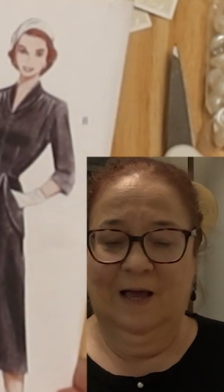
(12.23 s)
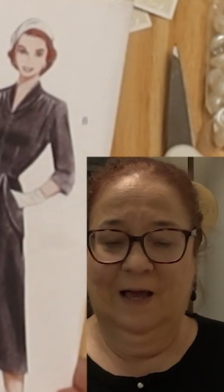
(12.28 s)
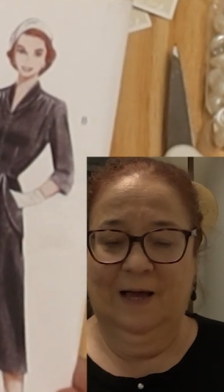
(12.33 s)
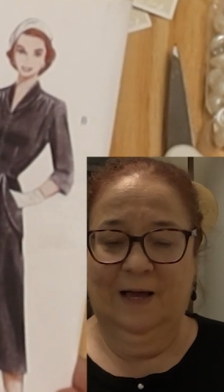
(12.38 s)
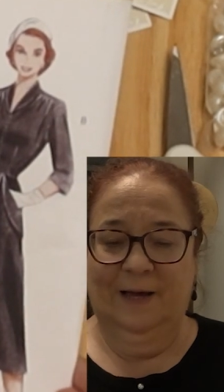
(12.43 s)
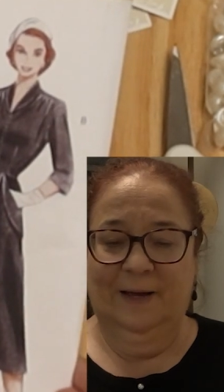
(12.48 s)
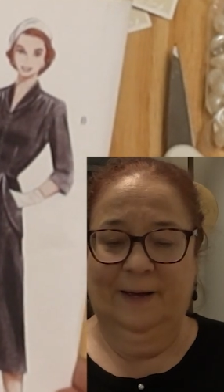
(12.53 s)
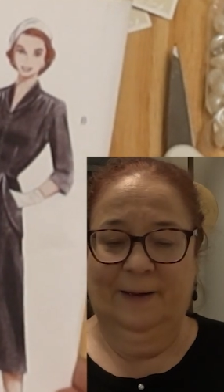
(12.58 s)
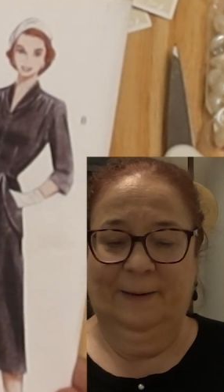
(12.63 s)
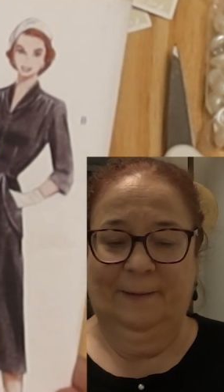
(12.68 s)

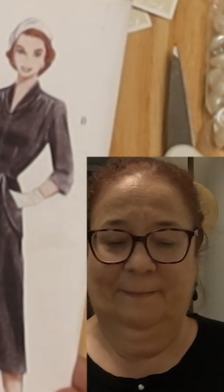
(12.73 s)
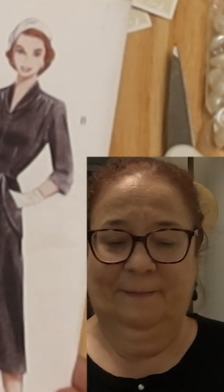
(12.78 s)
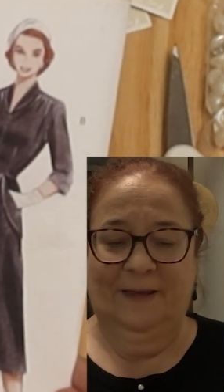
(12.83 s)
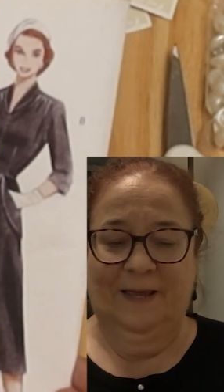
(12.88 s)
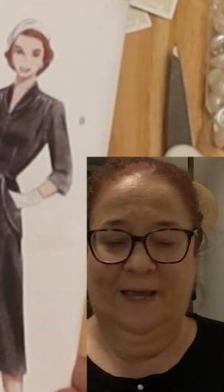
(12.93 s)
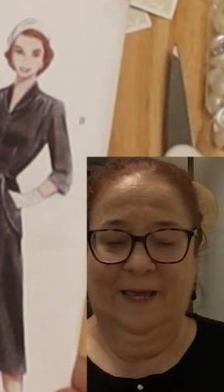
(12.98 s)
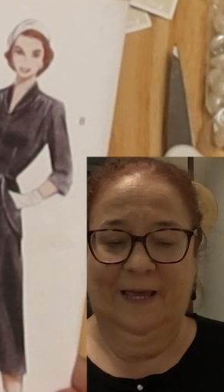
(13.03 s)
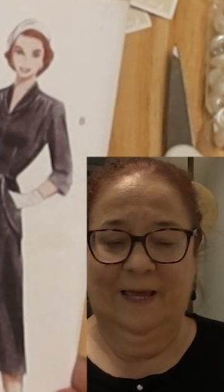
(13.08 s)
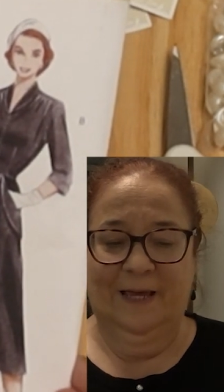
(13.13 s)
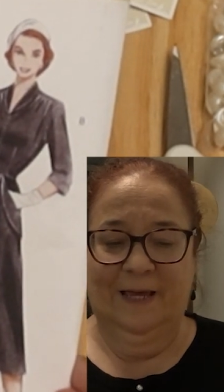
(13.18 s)

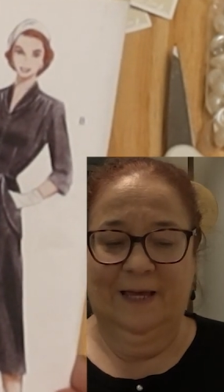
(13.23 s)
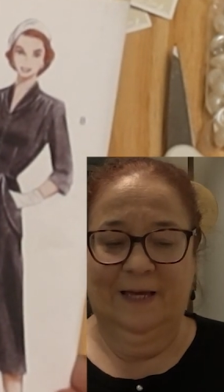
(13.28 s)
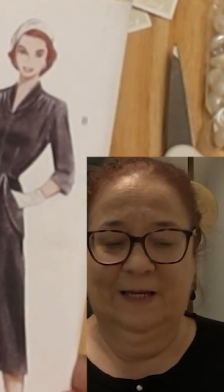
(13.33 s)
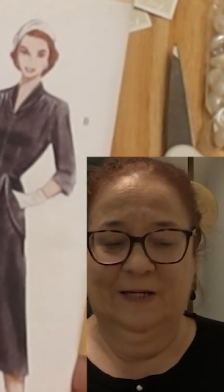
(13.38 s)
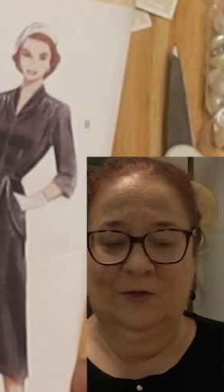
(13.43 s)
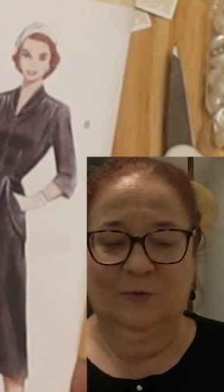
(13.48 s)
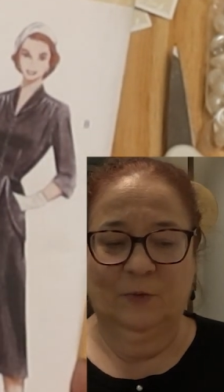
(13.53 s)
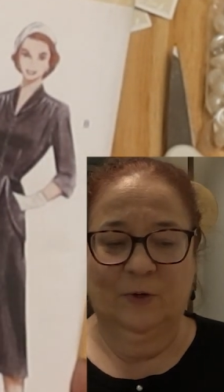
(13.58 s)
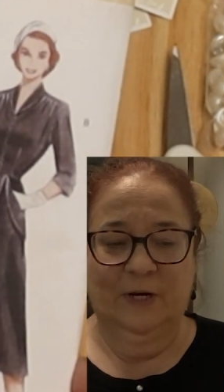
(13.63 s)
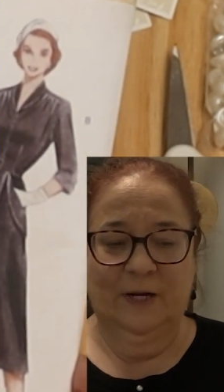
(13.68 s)

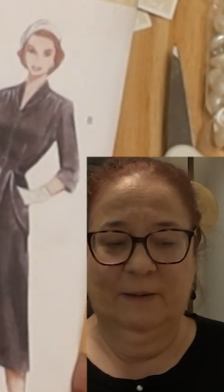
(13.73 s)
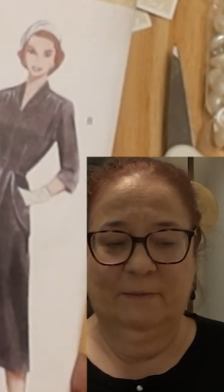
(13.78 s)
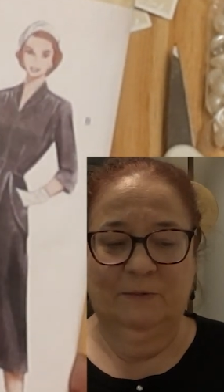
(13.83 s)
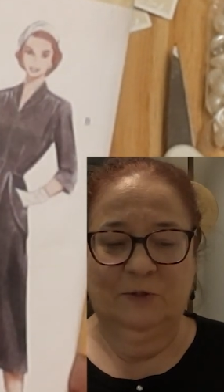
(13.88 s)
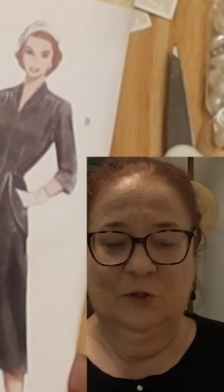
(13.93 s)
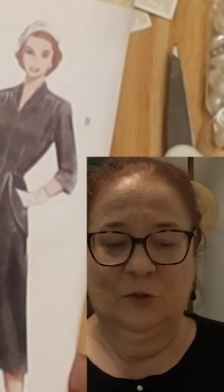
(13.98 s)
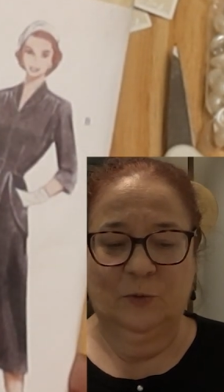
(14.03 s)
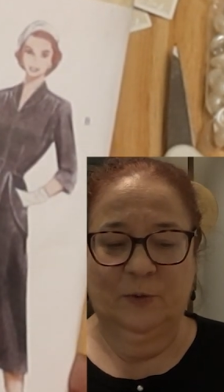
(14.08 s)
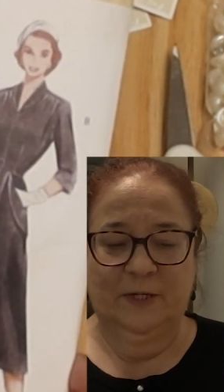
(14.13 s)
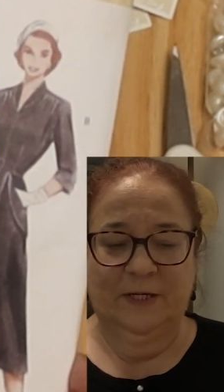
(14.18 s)
And what I'm
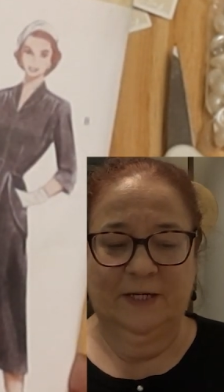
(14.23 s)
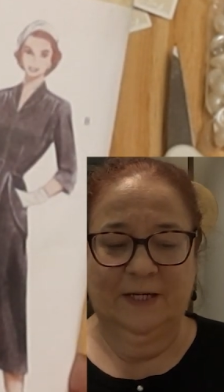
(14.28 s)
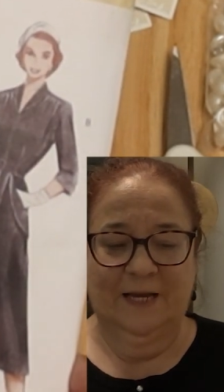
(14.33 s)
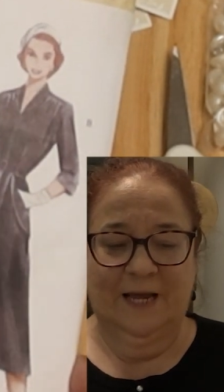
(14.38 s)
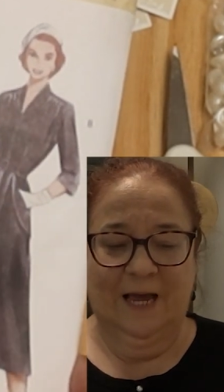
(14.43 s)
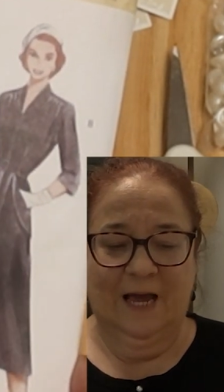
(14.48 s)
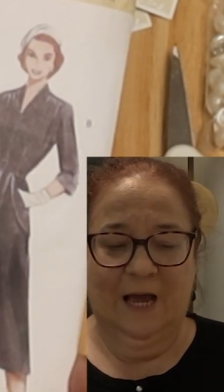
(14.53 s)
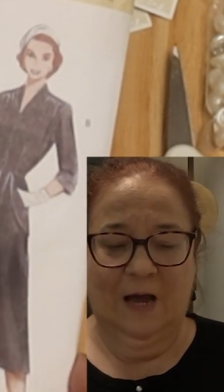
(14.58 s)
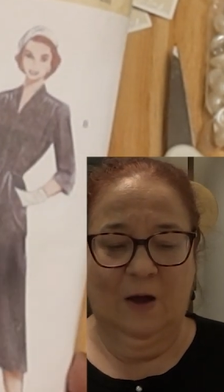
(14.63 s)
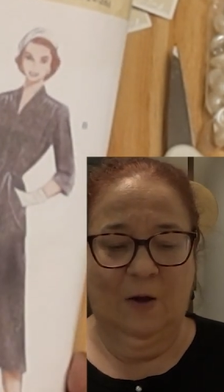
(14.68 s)
doing
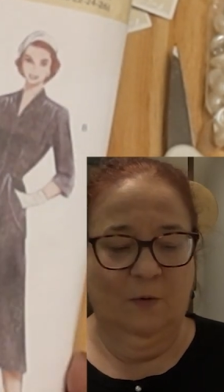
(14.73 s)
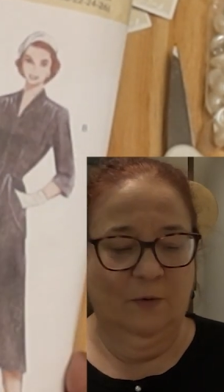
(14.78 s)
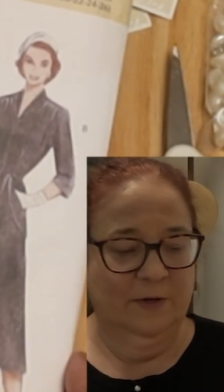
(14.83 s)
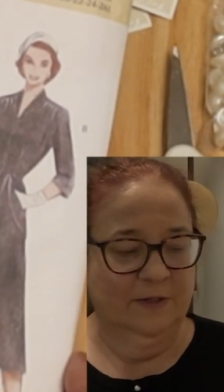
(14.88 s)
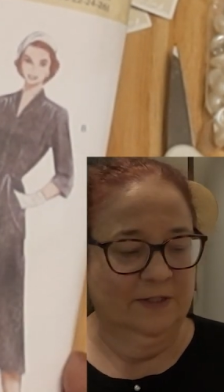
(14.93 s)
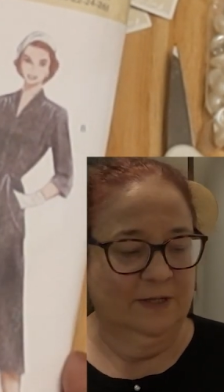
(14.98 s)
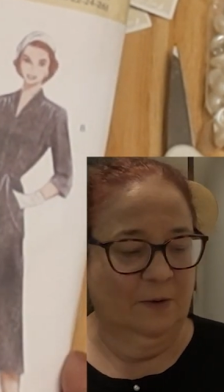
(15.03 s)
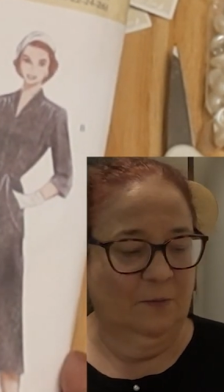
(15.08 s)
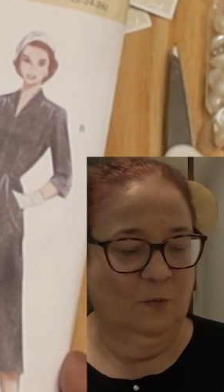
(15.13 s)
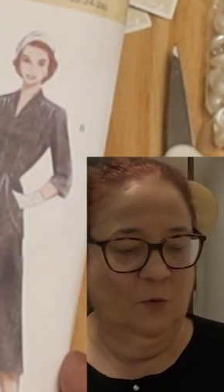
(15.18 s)
now
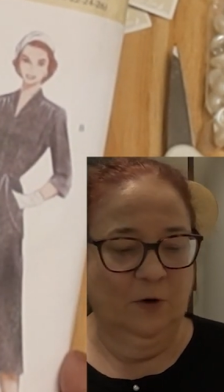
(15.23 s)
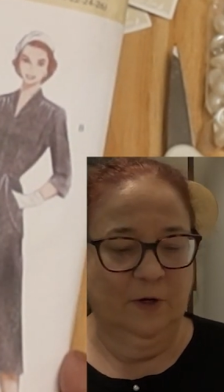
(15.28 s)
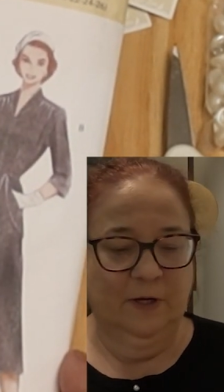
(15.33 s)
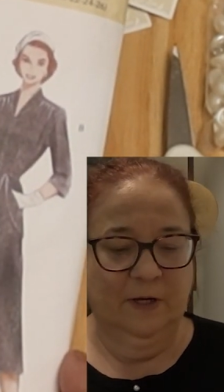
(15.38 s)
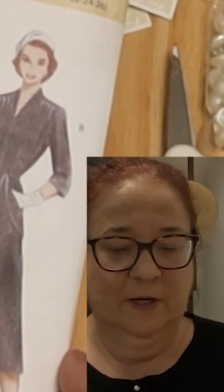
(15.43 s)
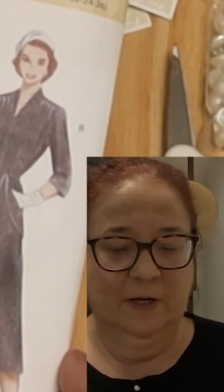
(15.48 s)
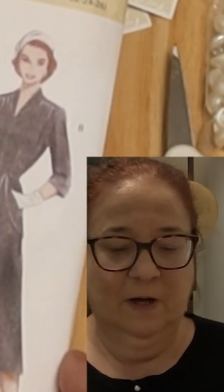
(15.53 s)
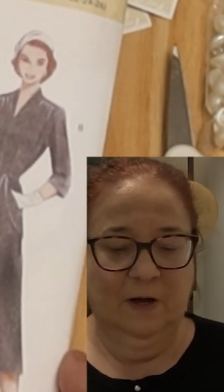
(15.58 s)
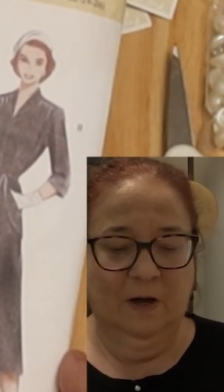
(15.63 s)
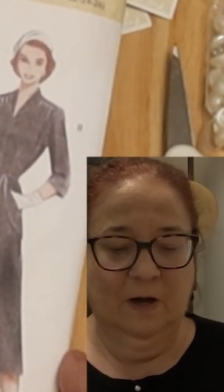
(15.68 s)
is I'm
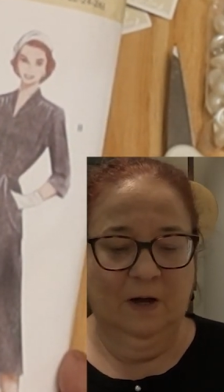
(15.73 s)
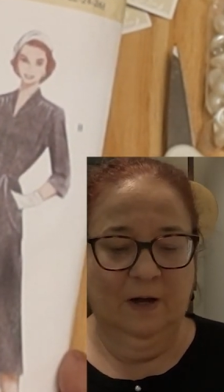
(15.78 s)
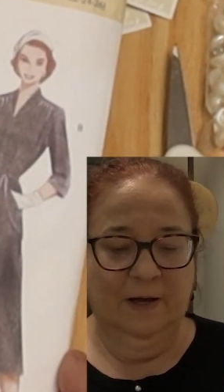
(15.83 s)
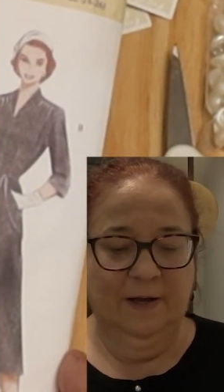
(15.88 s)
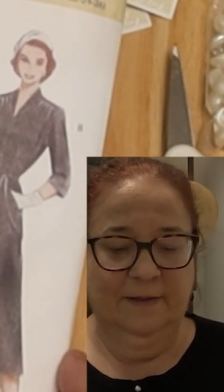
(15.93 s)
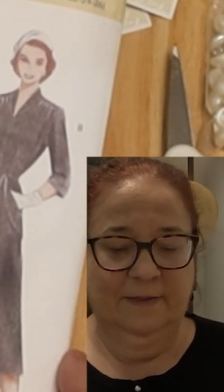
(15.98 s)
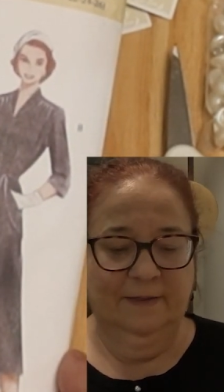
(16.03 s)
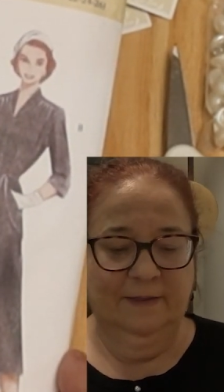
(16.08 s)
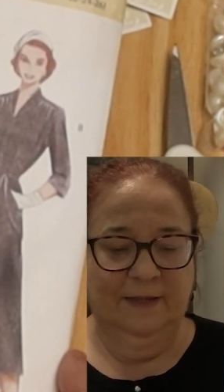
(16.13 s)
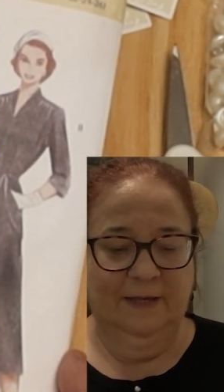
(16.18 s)
working
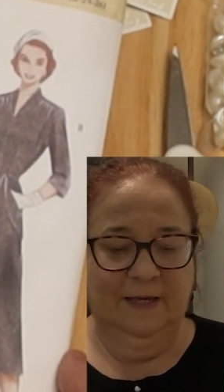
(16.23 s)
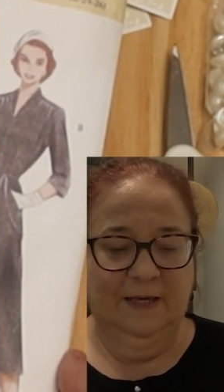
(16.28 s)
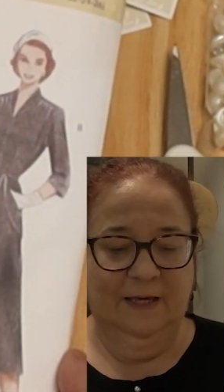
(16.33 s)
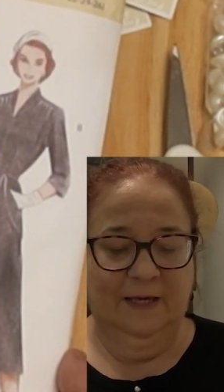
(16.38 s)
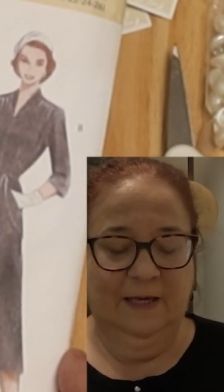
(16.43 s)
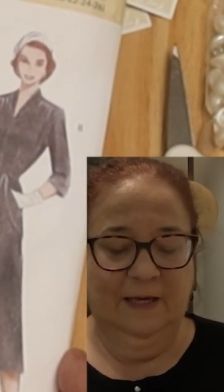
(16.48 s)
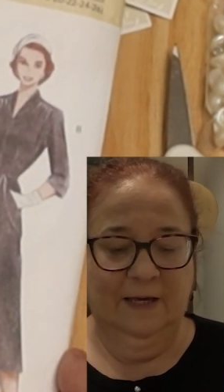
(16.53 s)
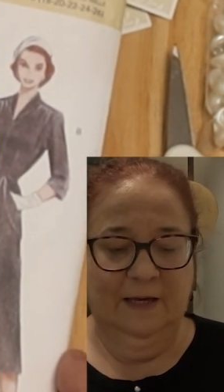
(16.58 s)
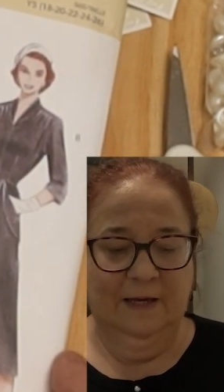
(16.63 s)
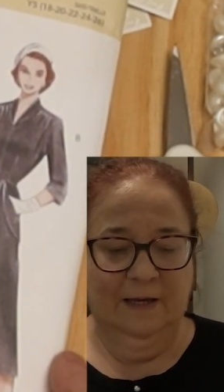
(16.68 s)
on
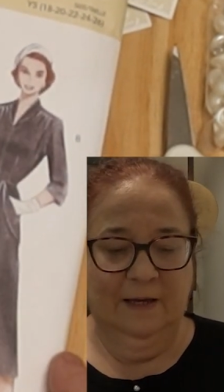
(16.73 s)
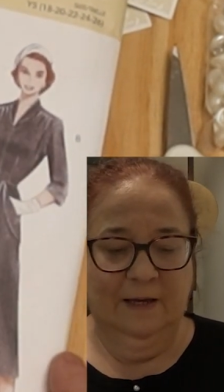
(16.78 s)
the